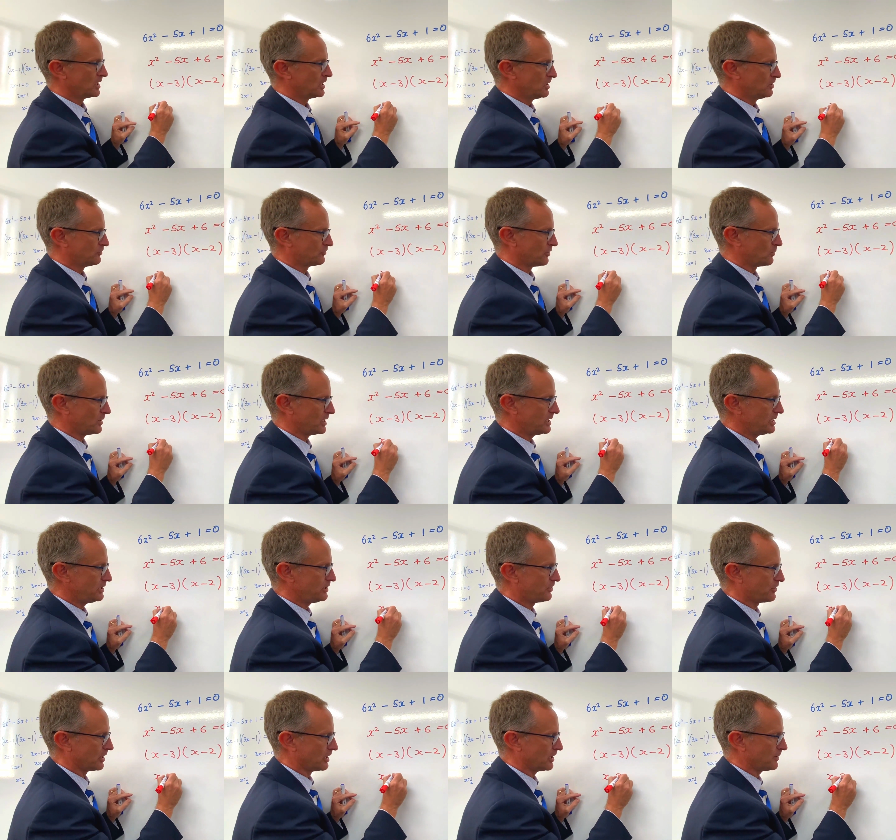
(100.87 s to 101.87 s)
So
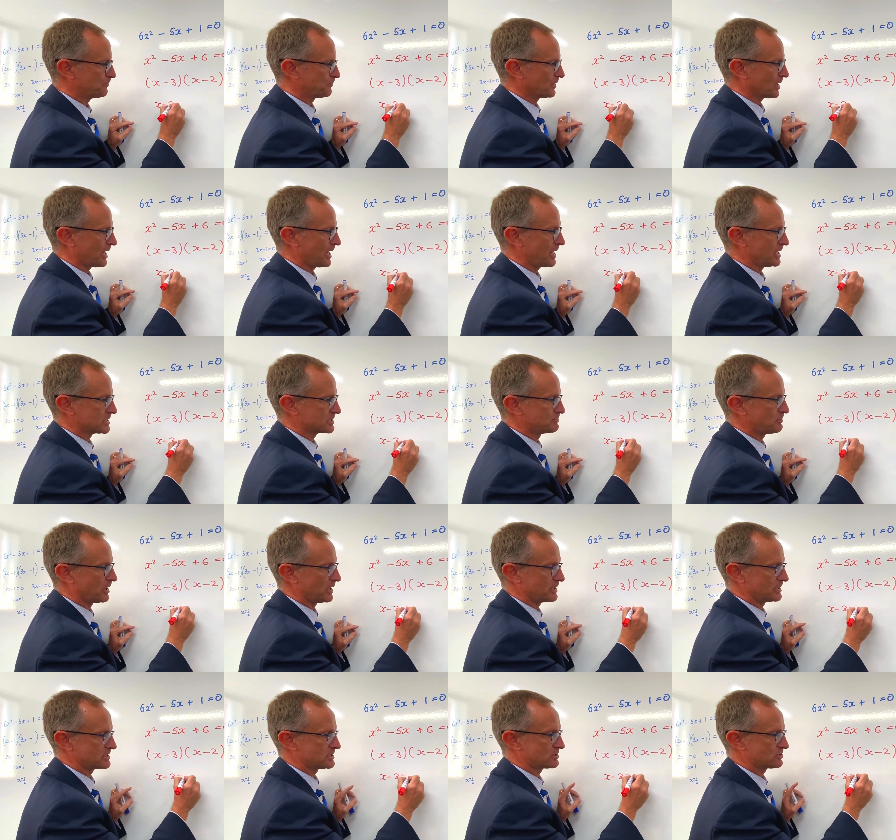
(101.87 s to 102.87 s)
either x
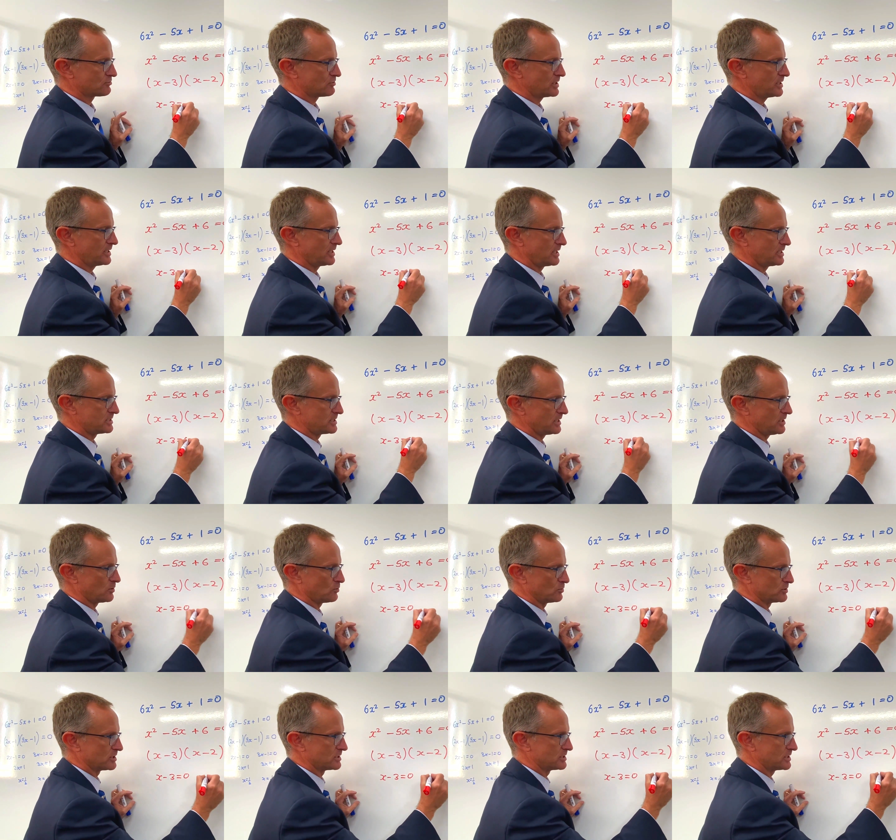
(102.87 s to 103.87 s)
minus 3 is equal
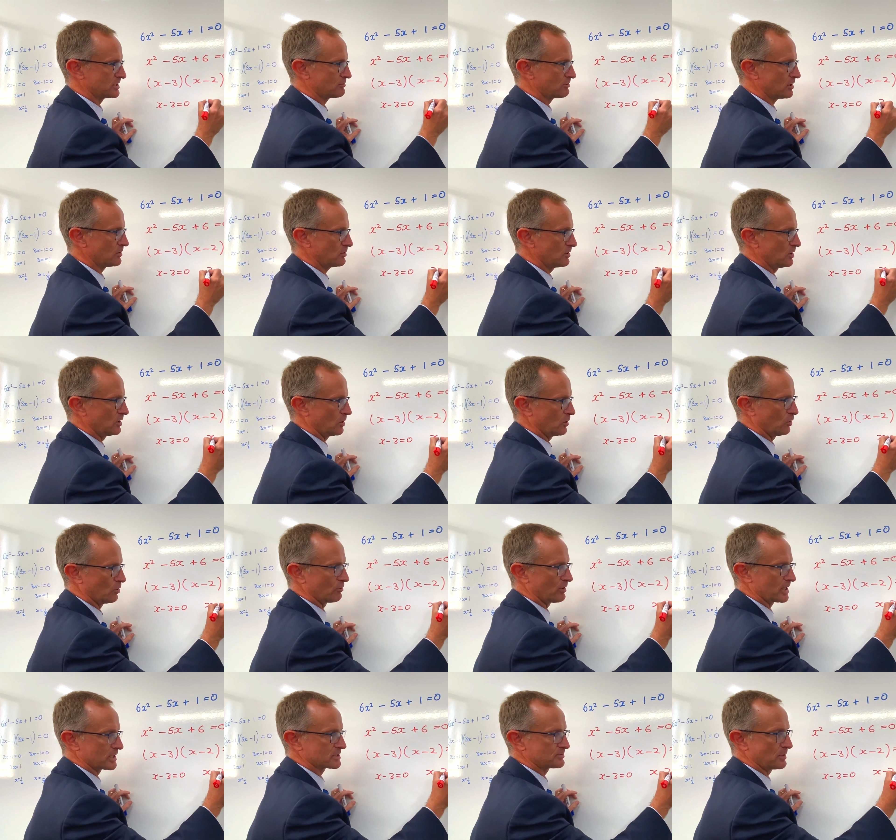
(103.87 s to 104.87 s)
to 0 or
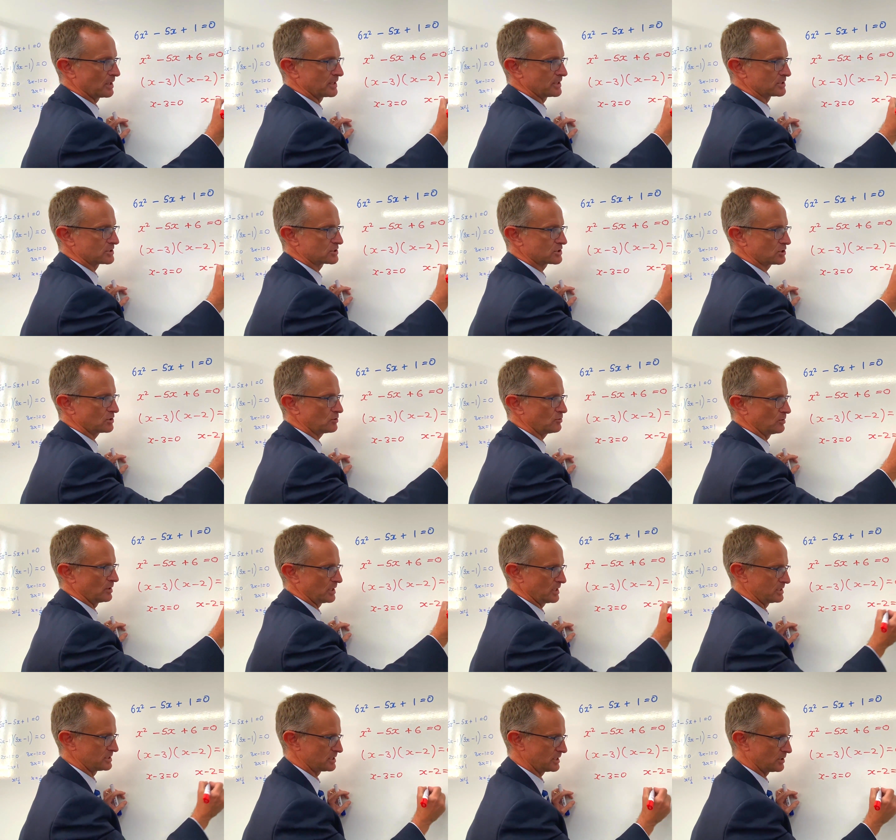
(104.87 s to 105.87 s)
x minus 2
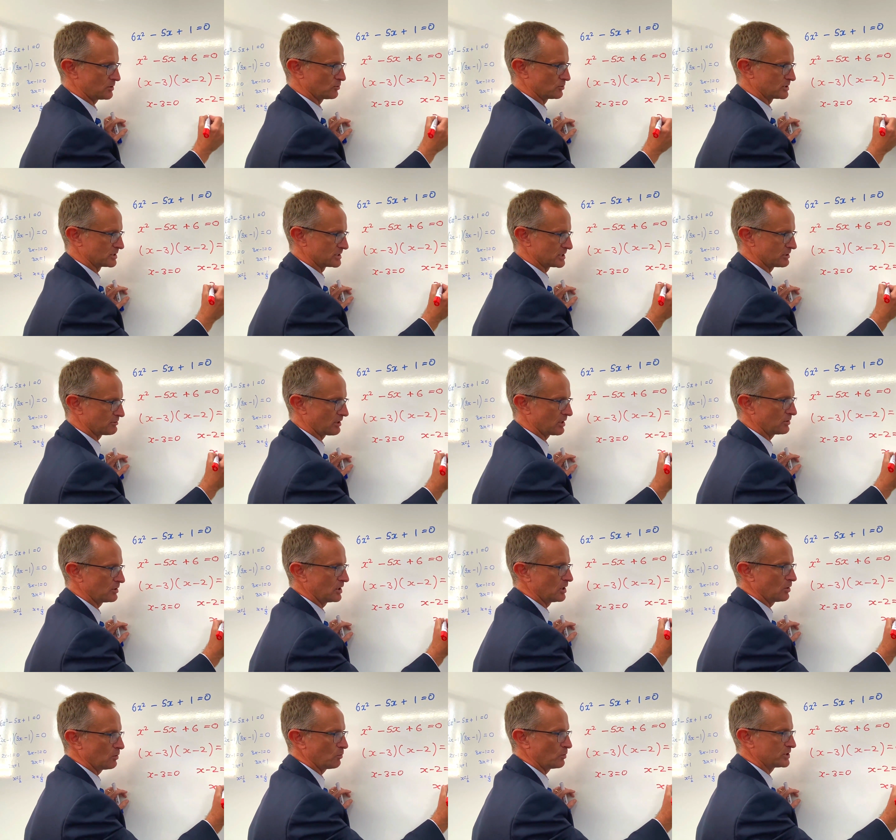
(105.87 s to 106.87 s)
is equal to 0,
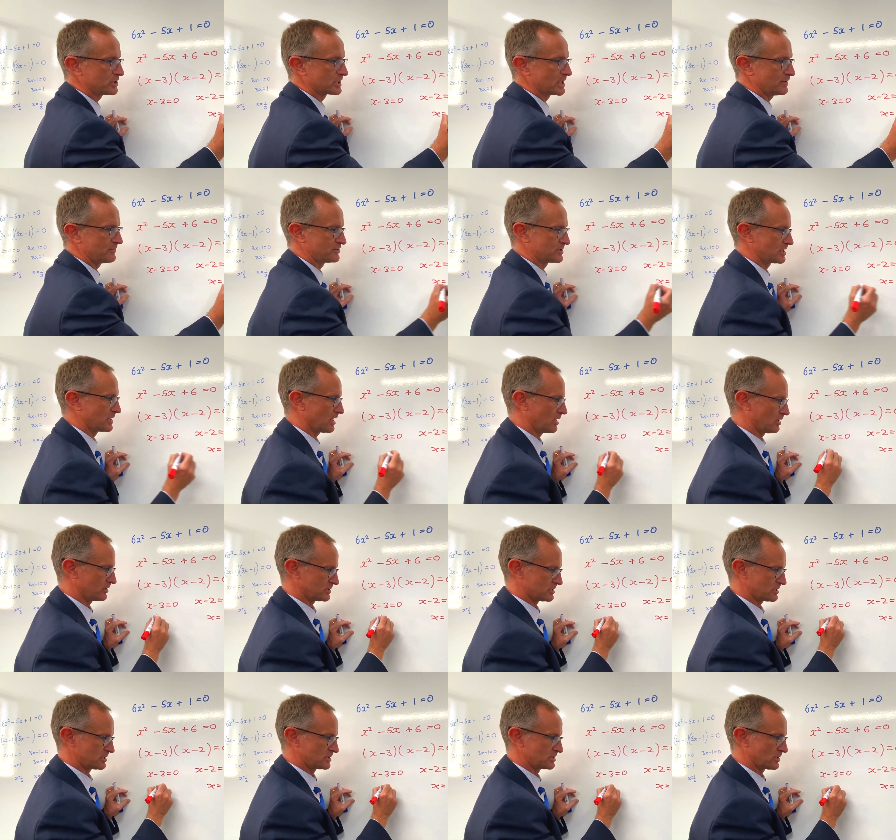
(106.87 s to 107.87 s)
which gives the
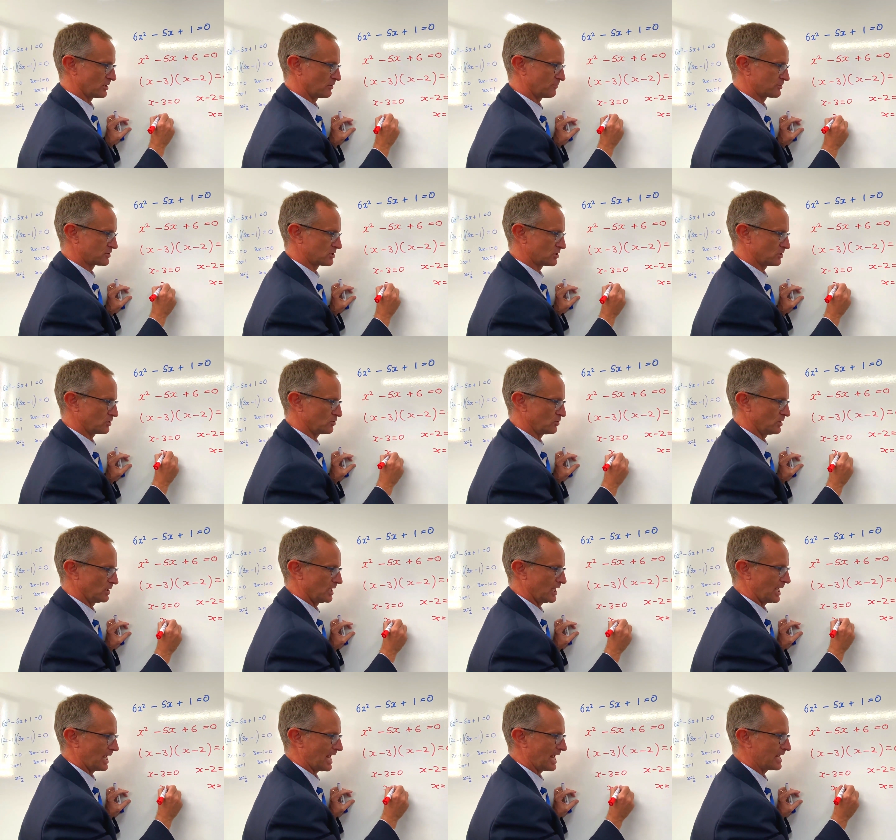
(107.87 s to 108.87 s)
answers of 2
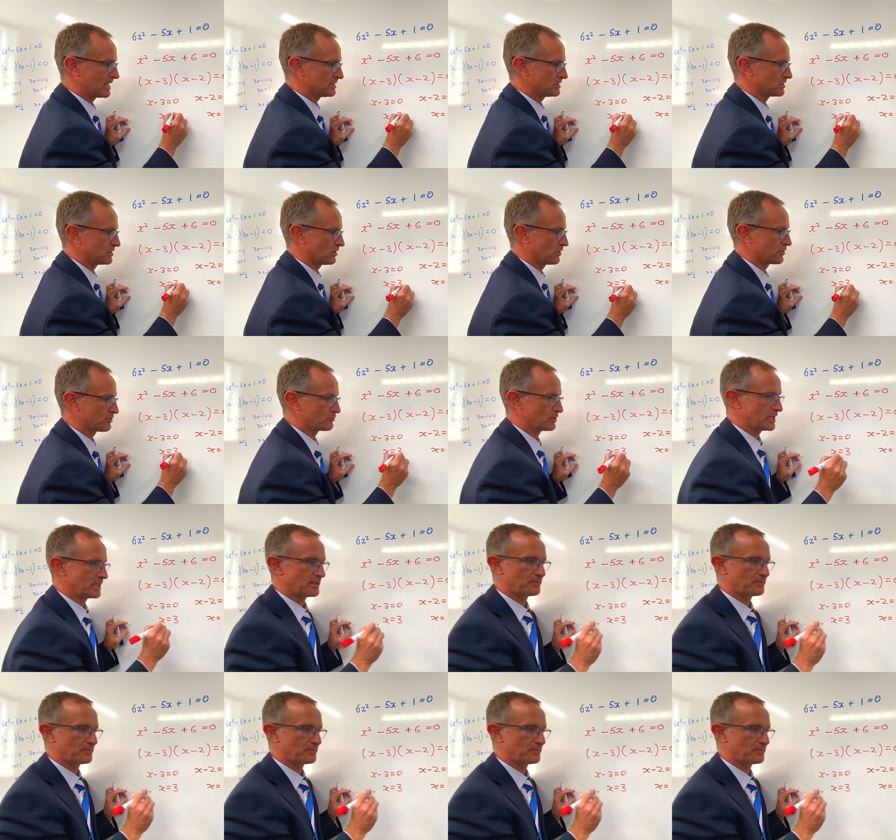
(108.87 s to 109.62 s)
and 3.